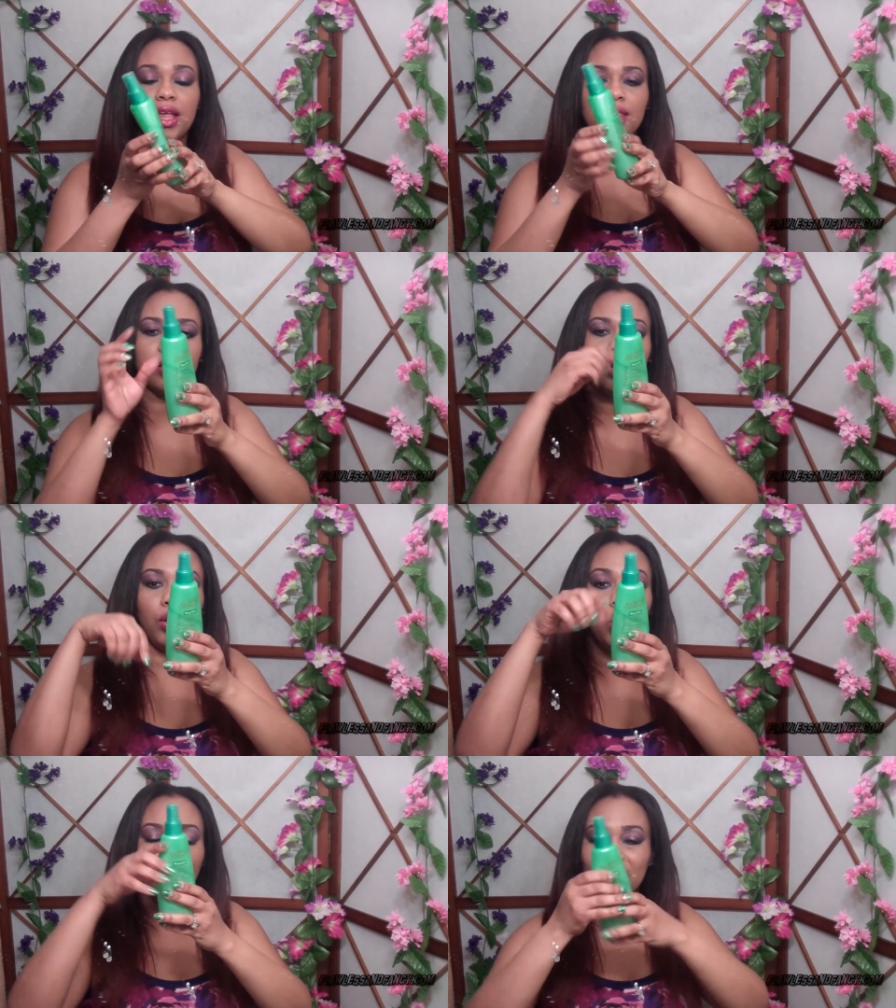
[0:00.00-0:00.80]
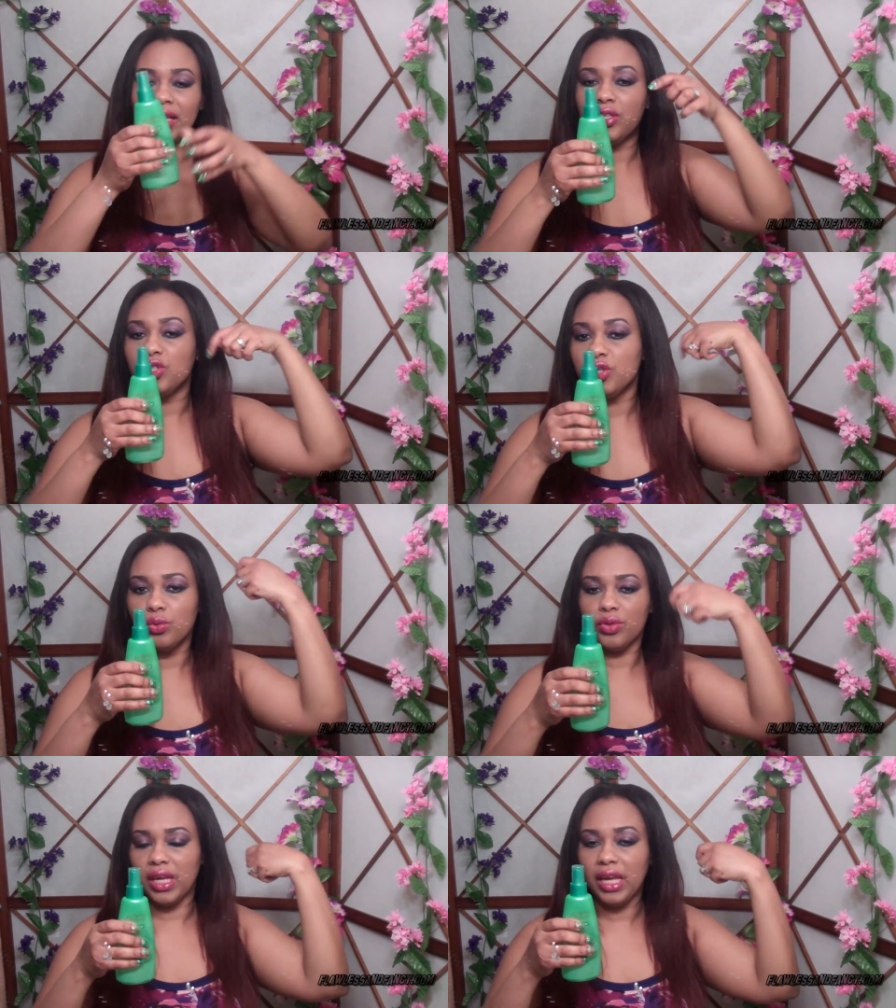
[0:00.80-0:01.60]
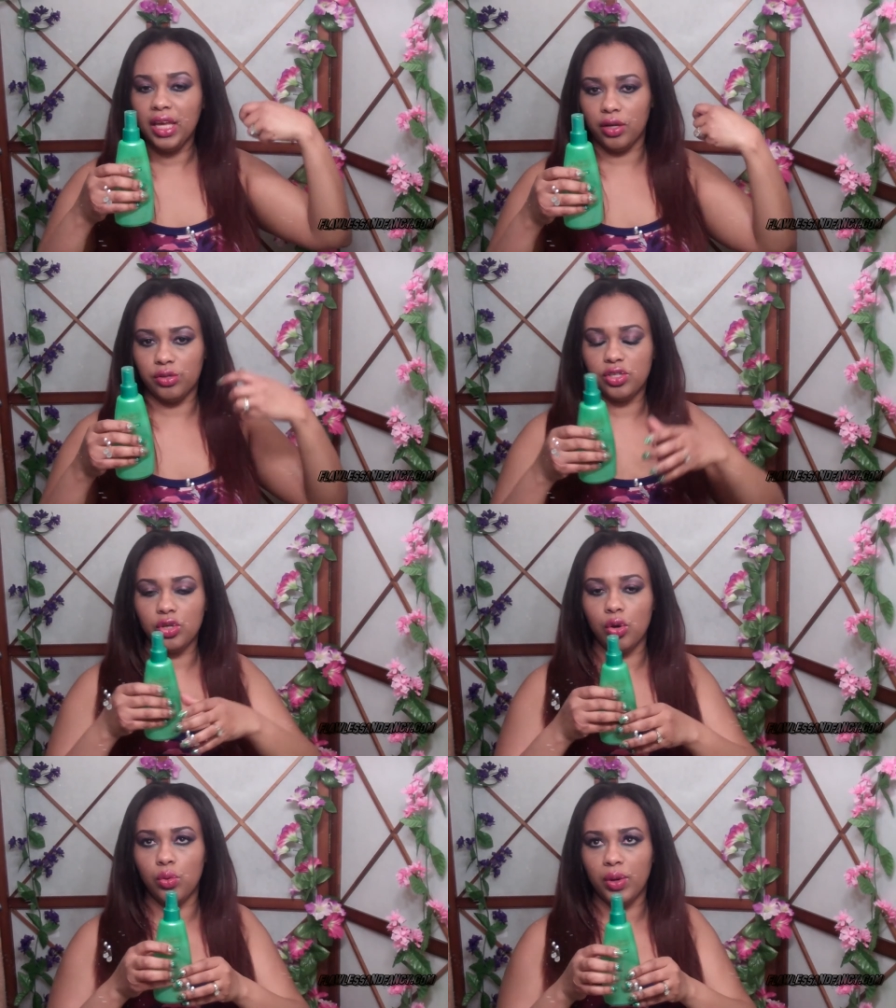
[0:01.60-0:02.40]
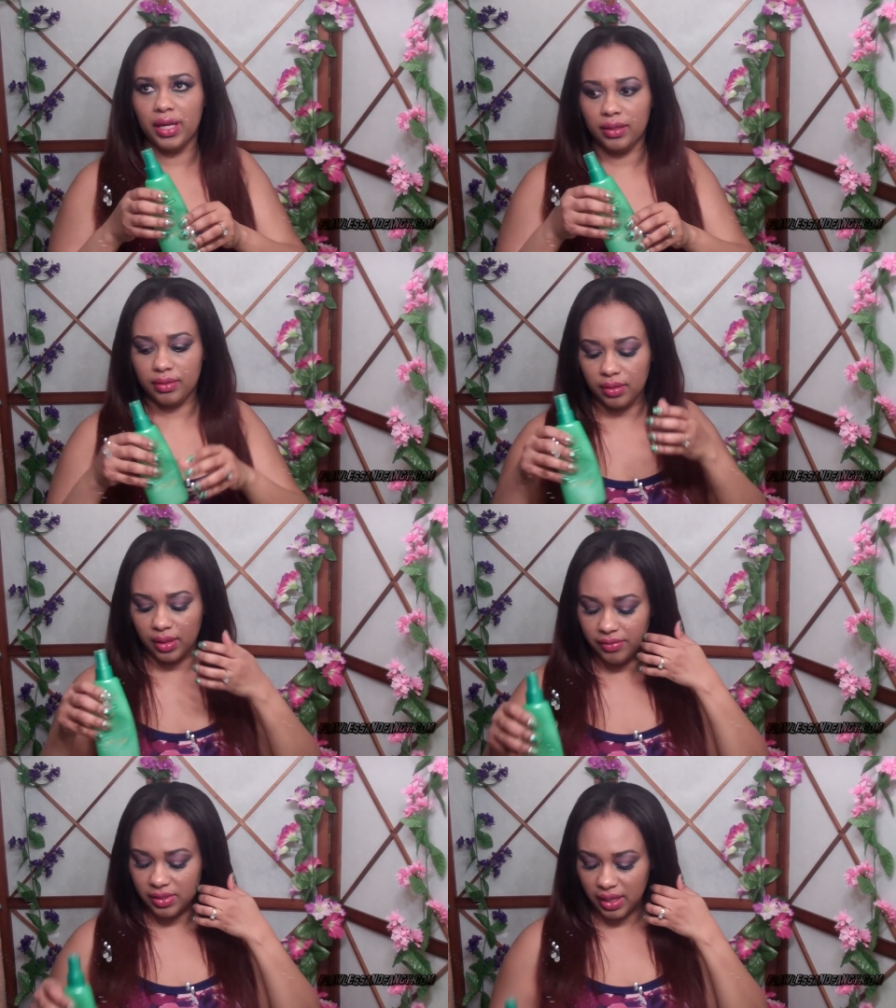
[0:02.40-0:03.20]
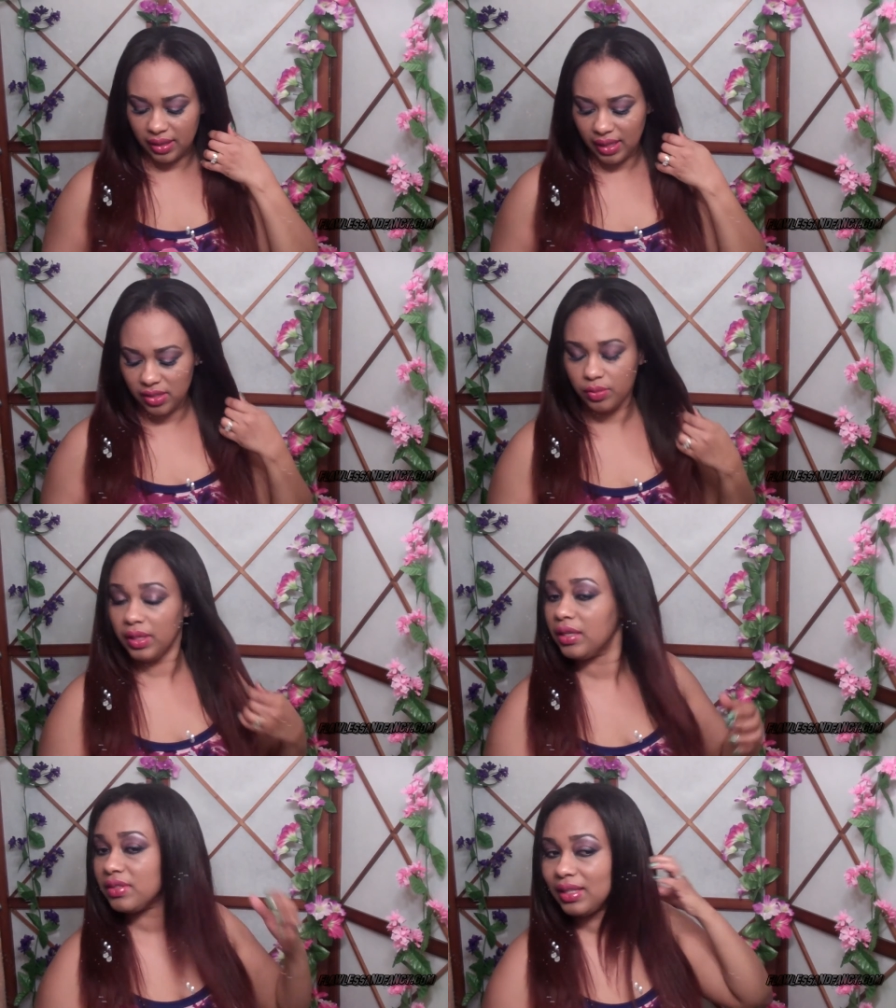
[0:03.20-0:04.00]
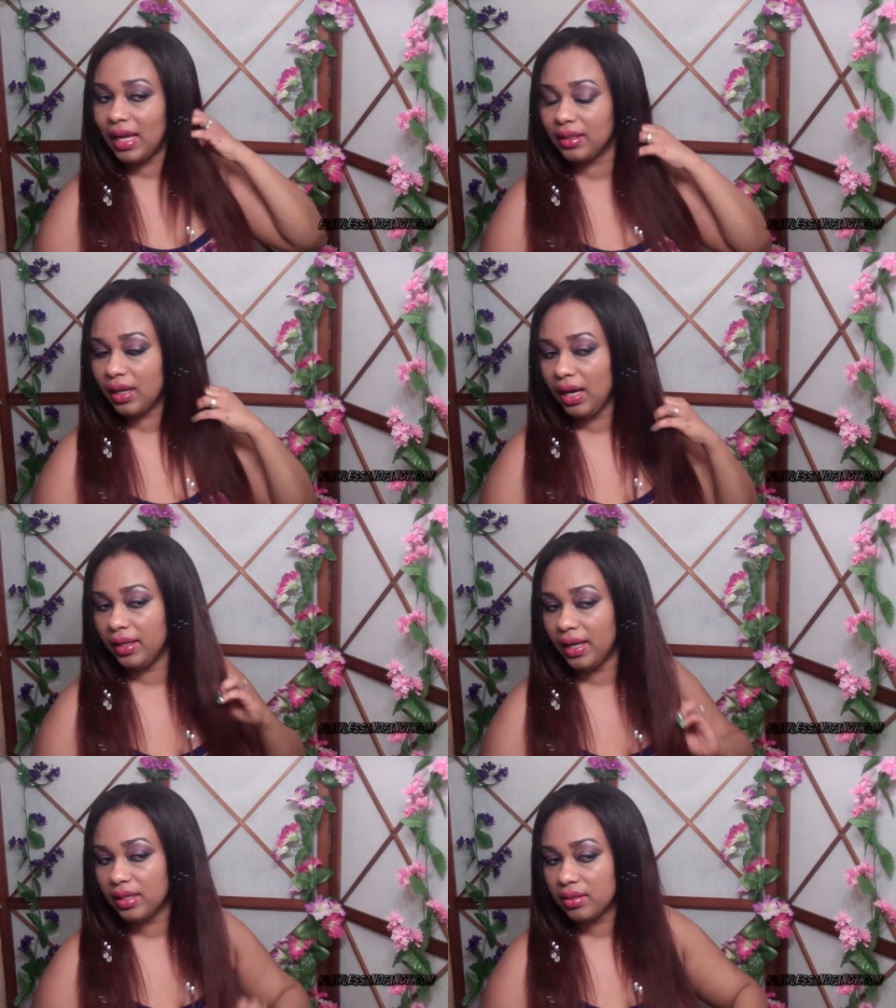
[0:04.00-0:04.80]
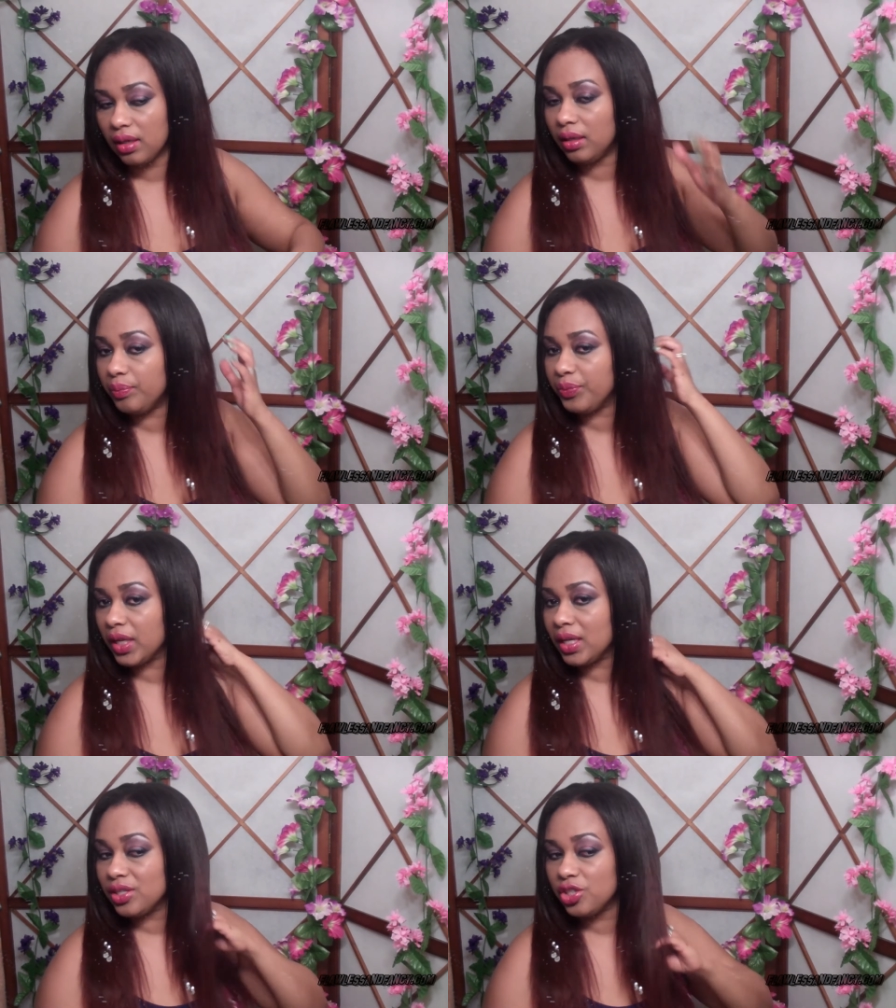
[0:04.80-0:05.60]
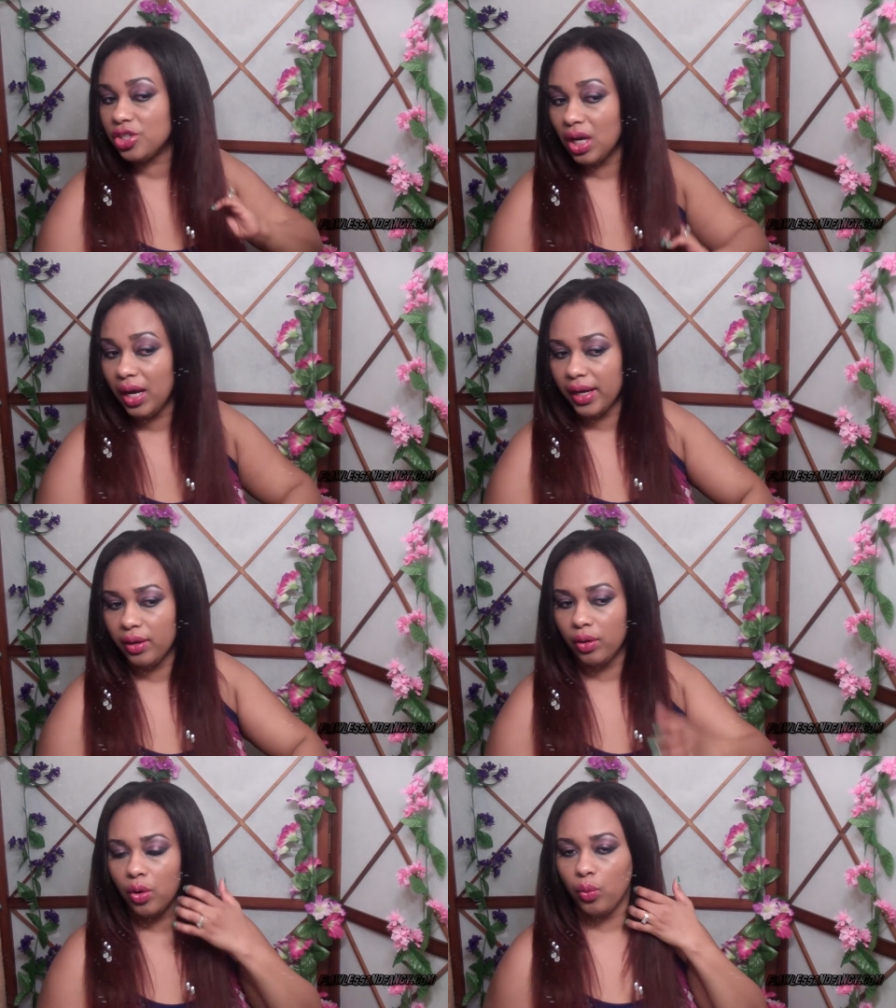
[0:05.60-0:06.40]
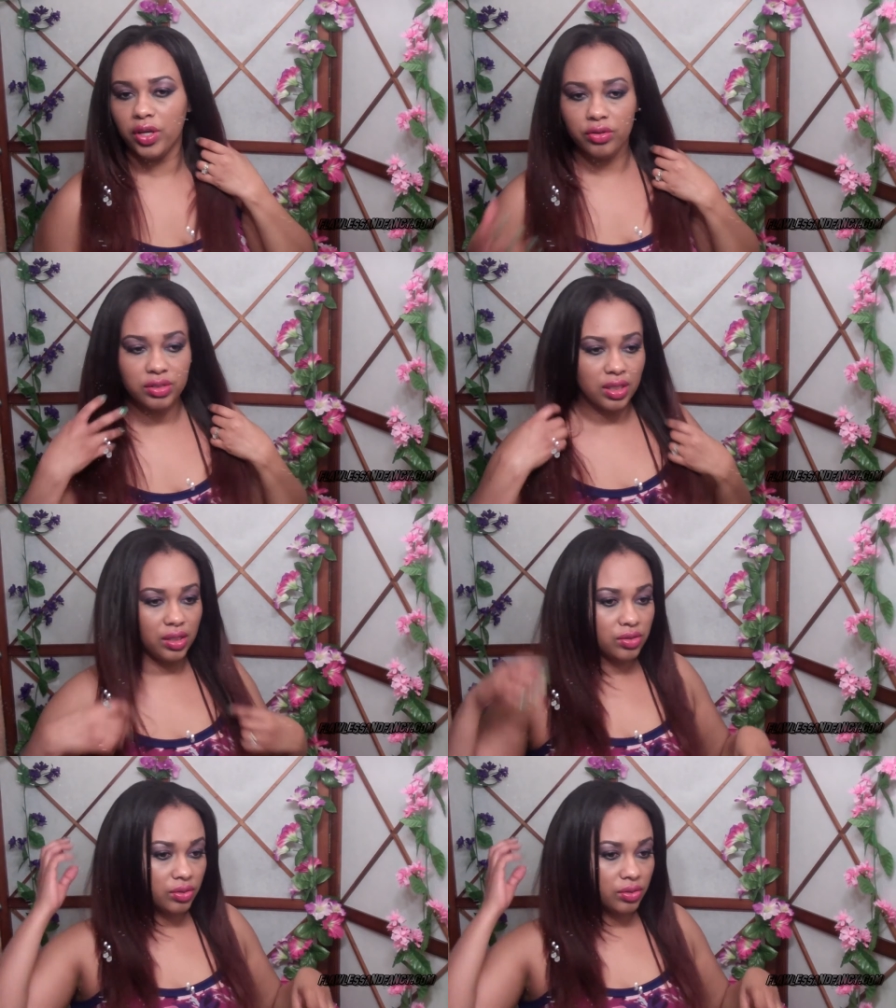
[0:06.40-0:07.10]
the oil into the hair, so it gives it, that's what gives it that kind, that shine when you're done.